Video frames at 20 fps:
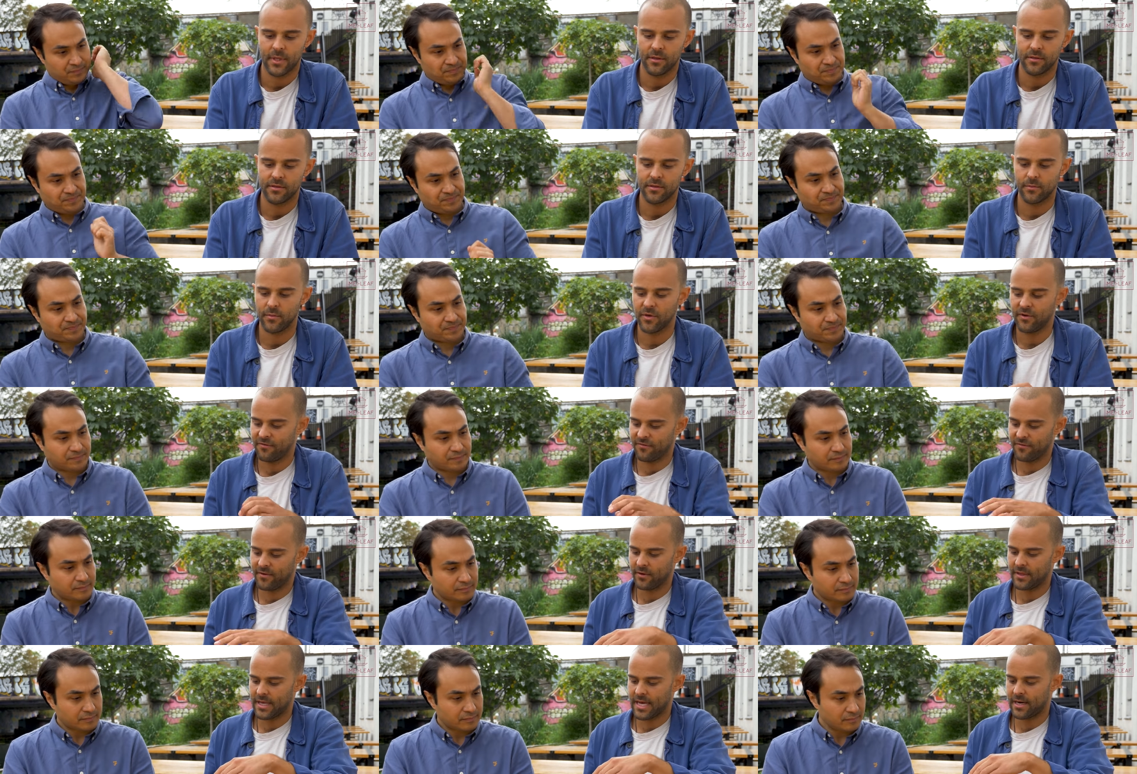Speaker 1: So I'm gonna
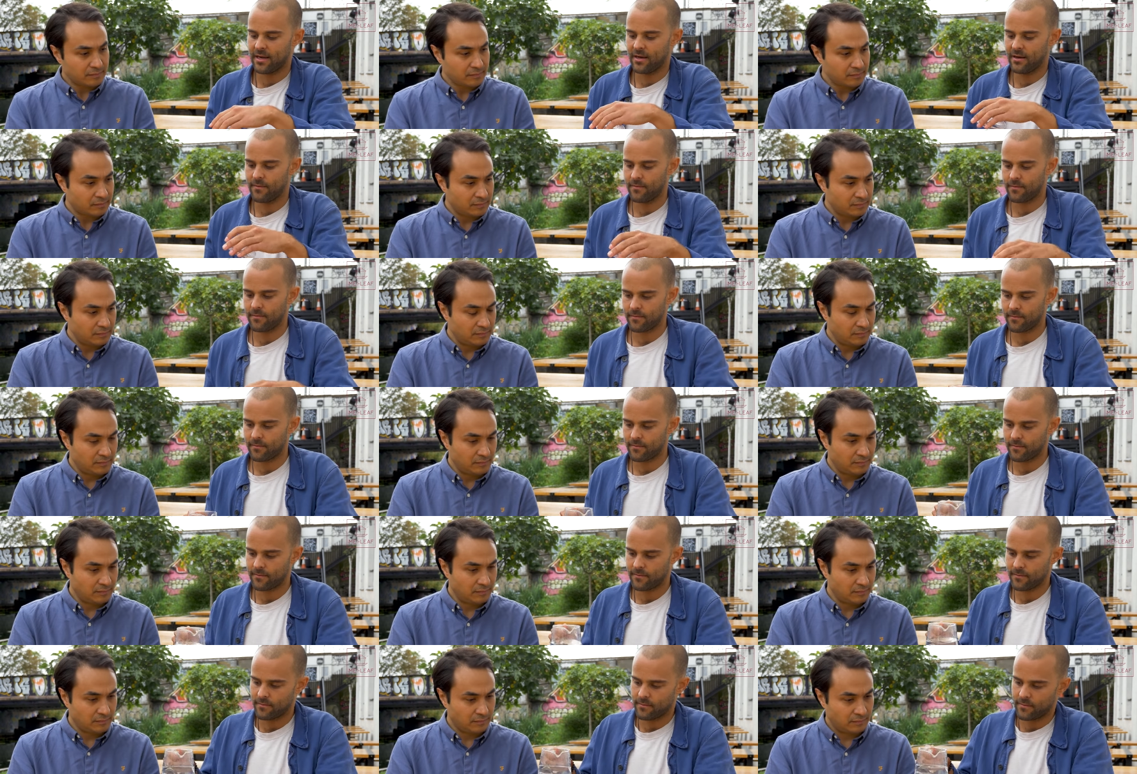fill that up
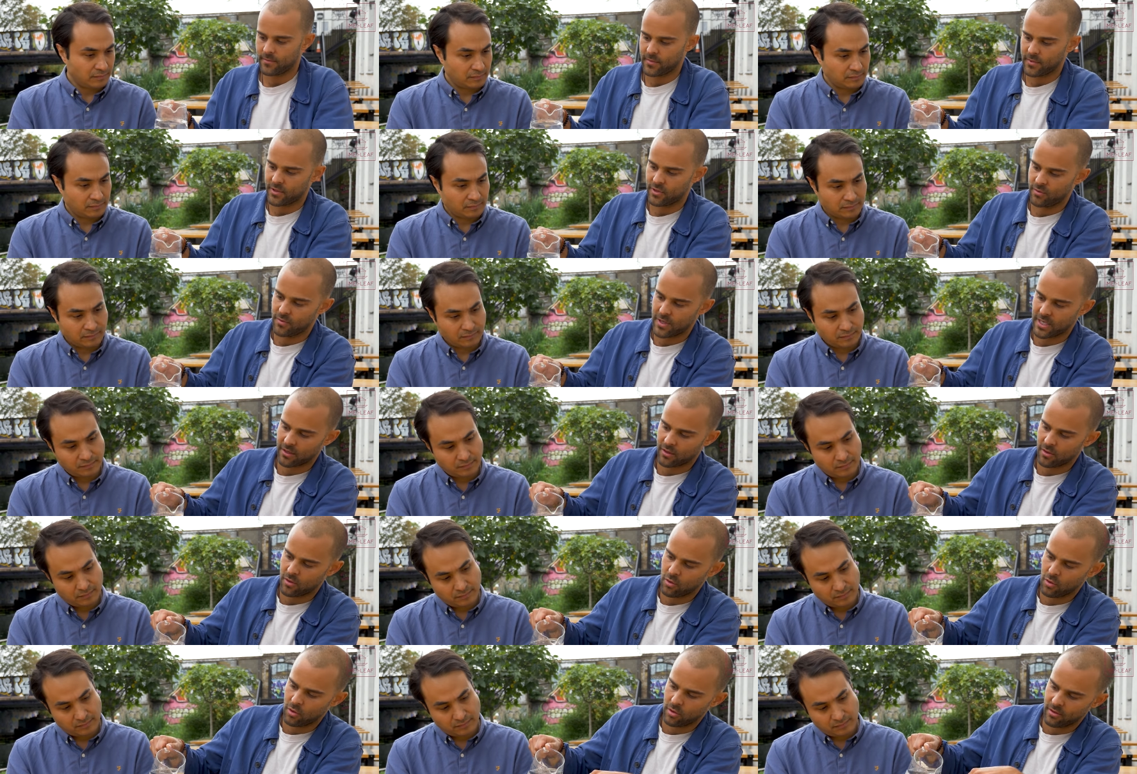to about
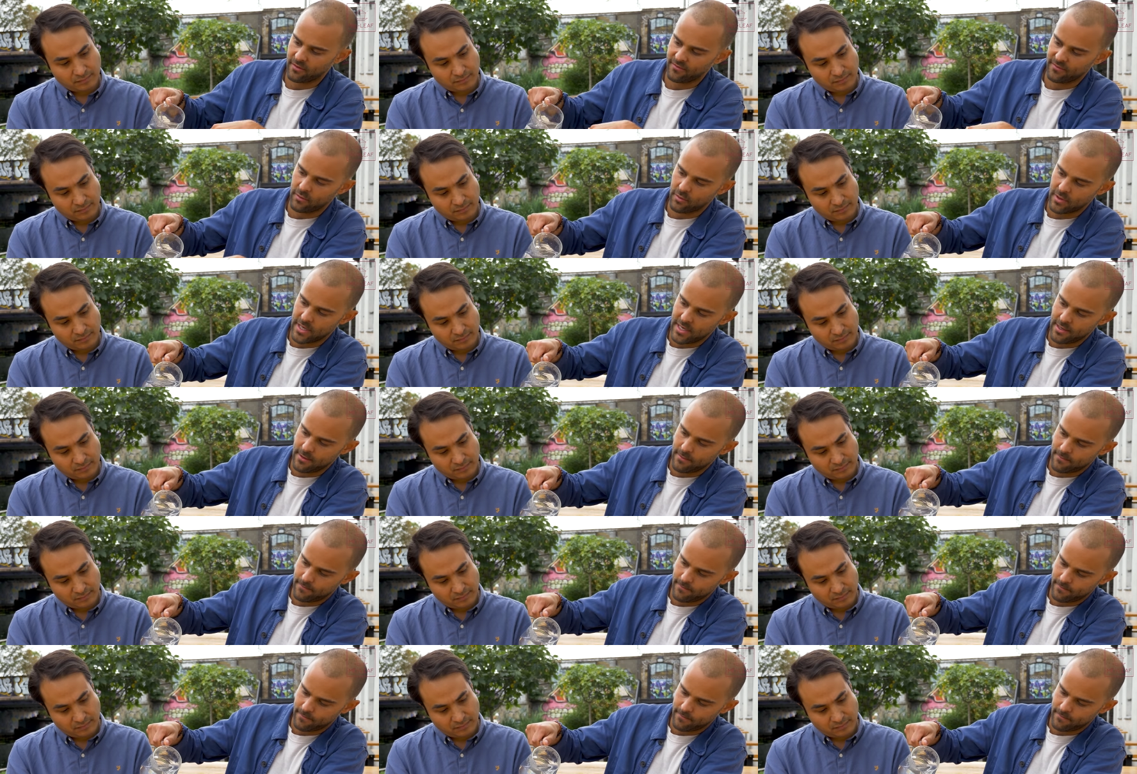a quarter of the way.